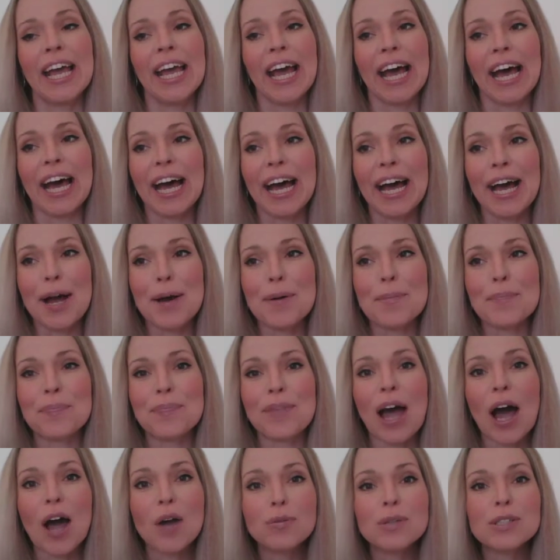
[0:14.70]

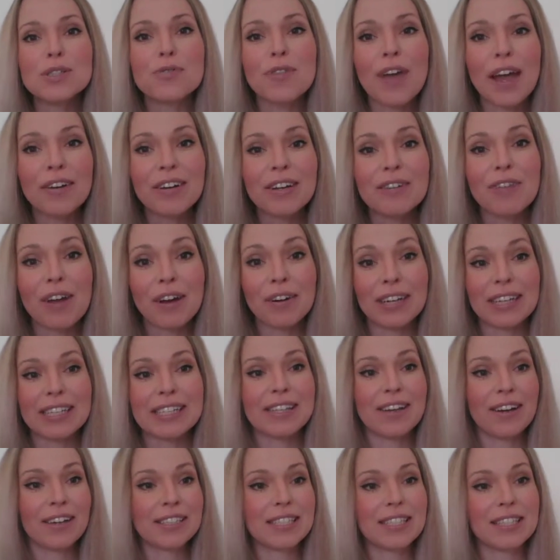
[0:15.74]
I was very, very
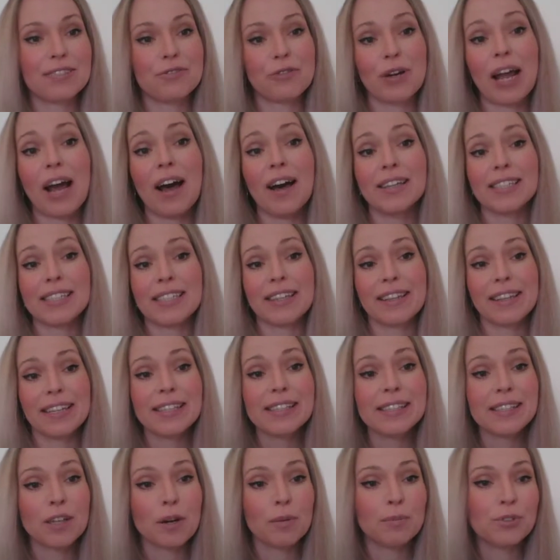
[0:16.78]
excited regarding
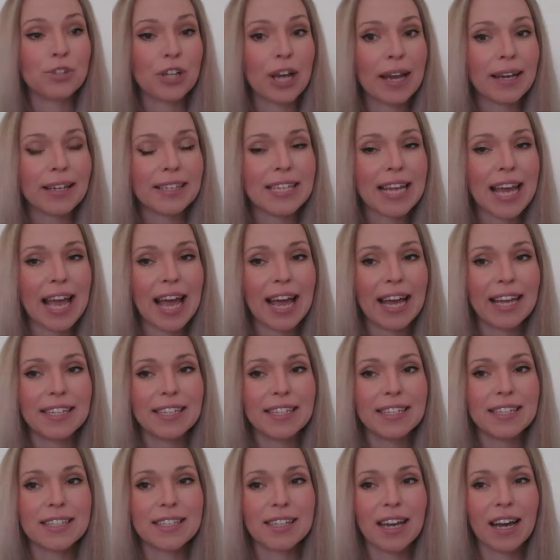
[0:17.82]
this subject,
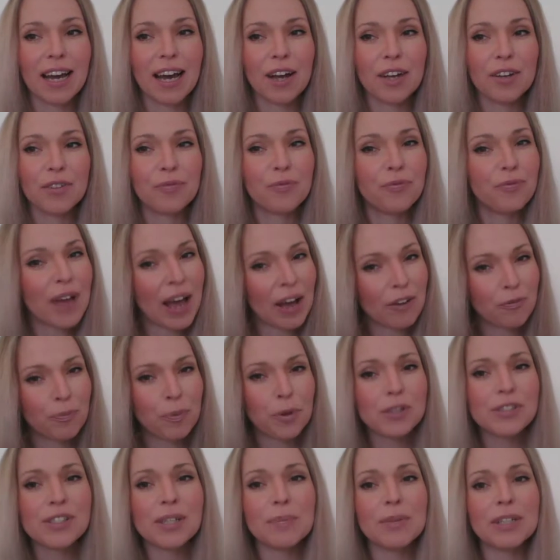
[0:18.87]
and I have
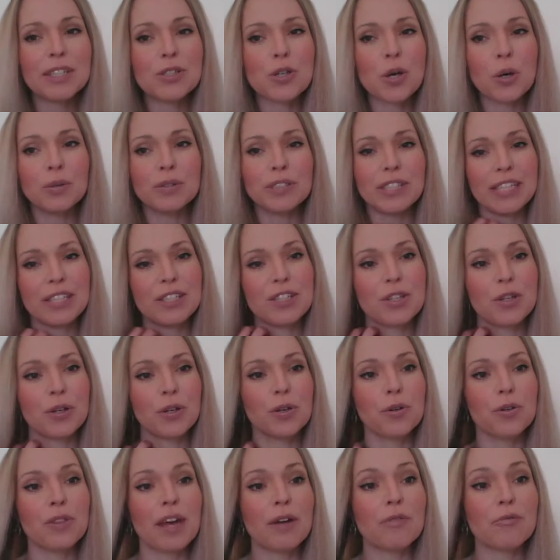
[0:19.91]
possibly told it to
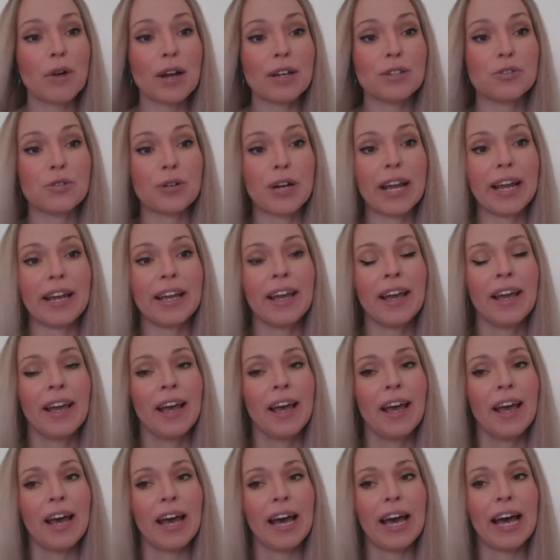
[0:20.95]
you that rhetoric
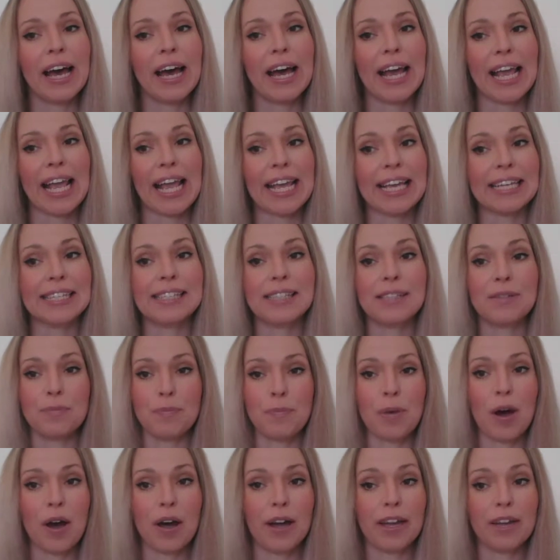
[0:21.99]
is
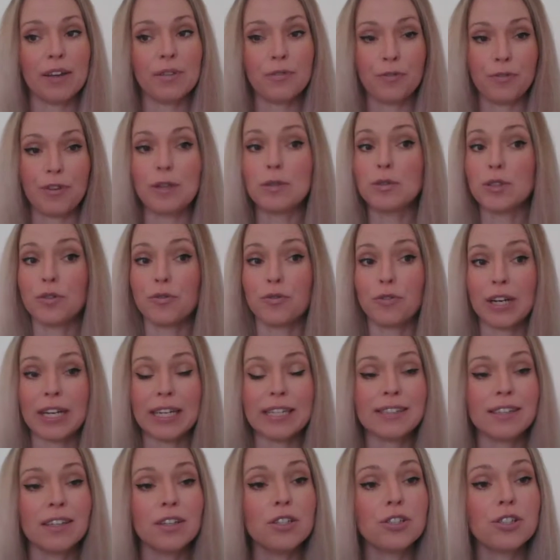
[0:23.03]
my field of
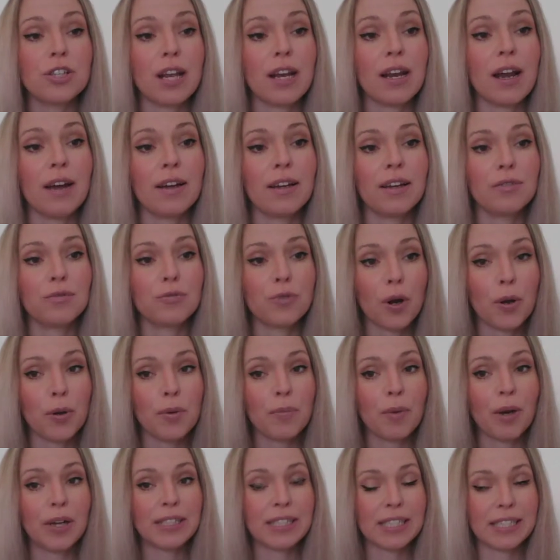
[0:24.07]
research, and I
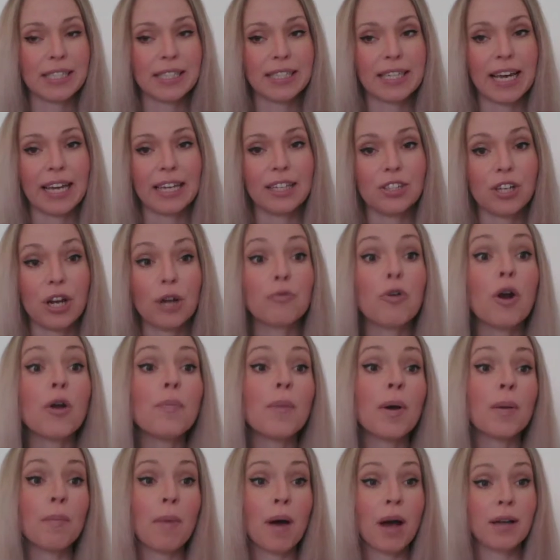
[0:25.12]
wrote my dissertation. I wrote
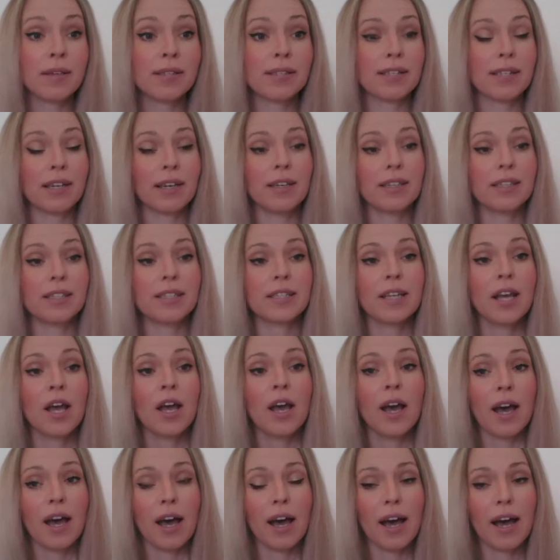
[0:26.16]
my master's
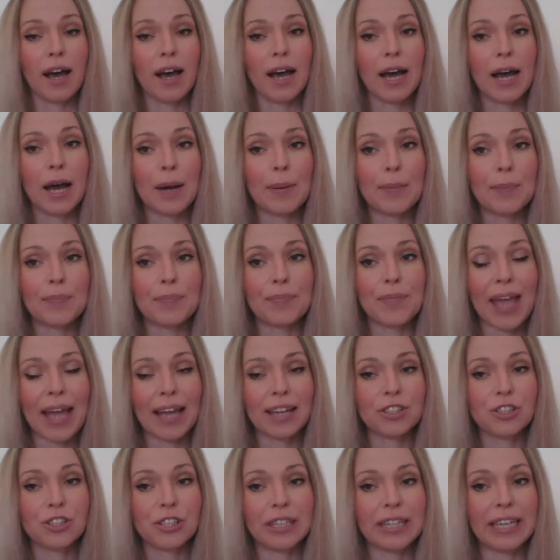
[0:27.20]

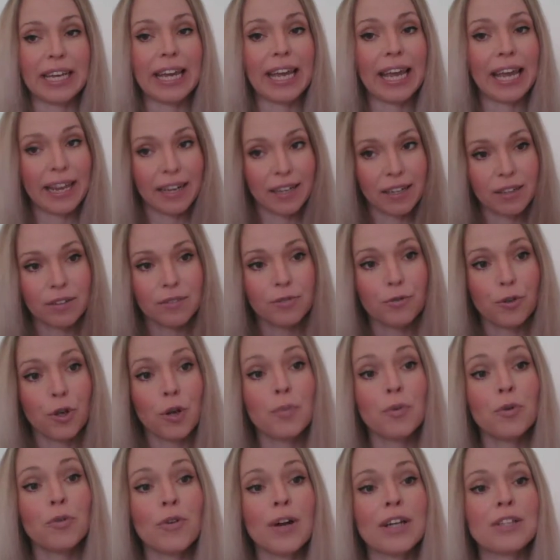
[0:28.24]
actually in
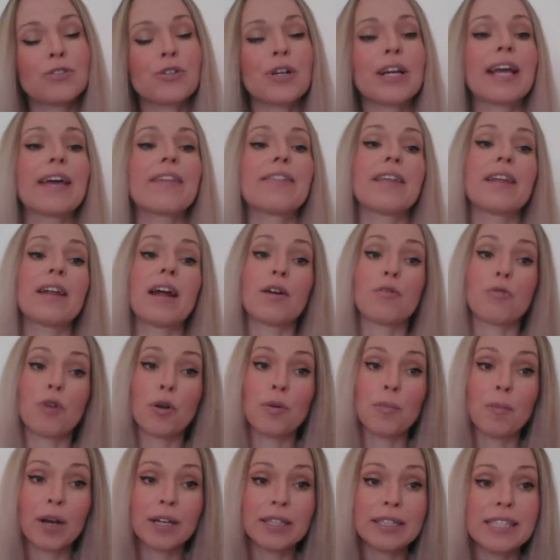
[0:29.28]
verbal rhetoric, and then I
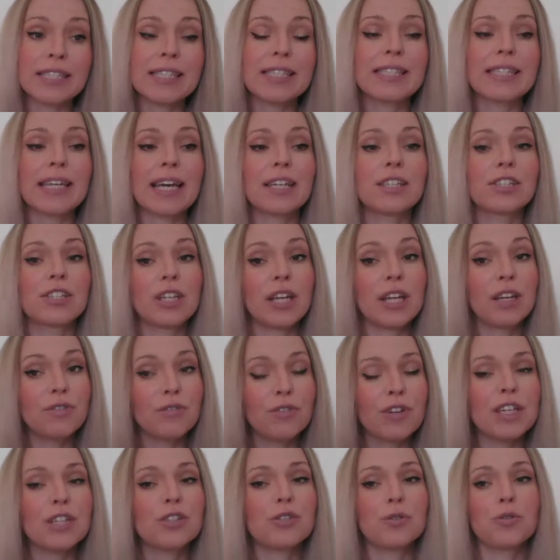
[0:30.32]
wrote my dissertation in
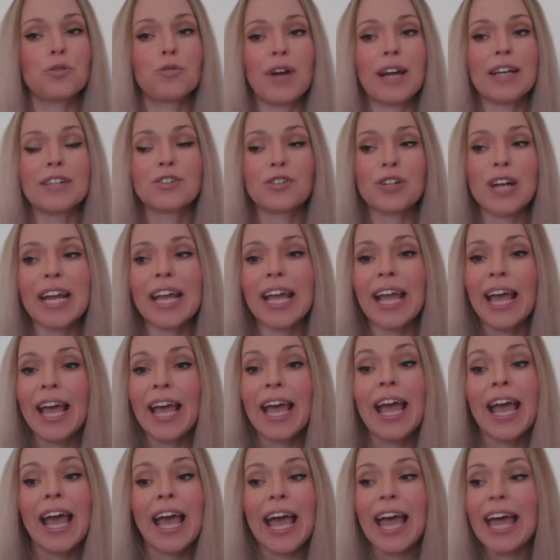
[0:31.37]
visual rhetoric,
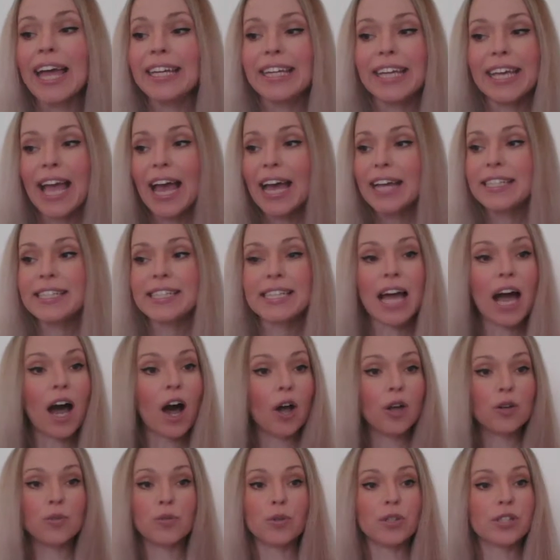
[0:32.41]
and yet
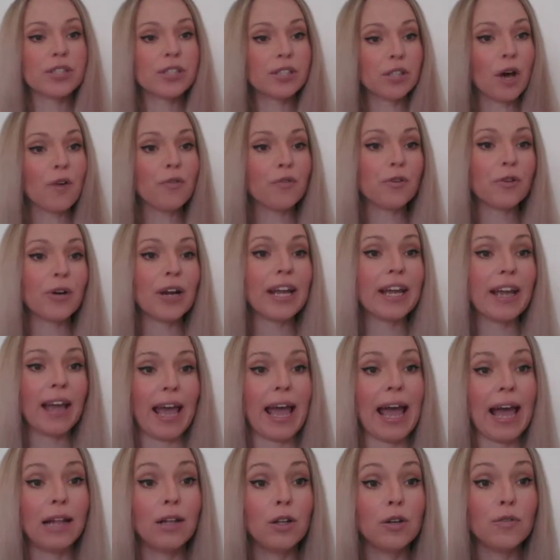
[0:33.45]
I was suffering a
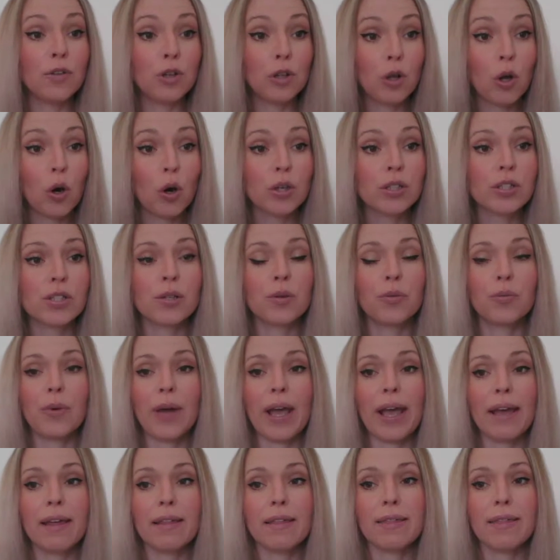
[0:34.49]
hell of a lot
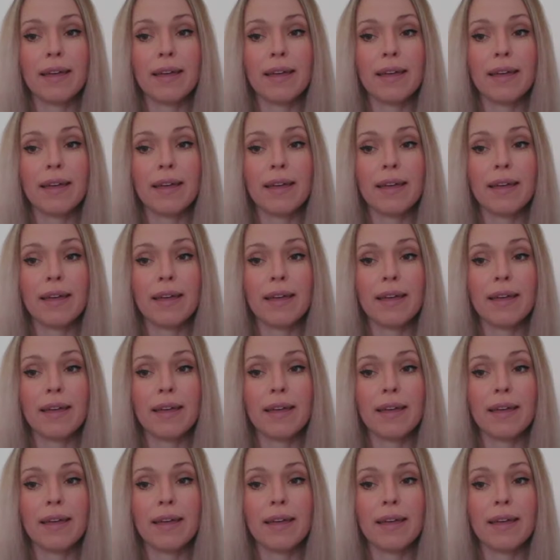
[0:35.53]
with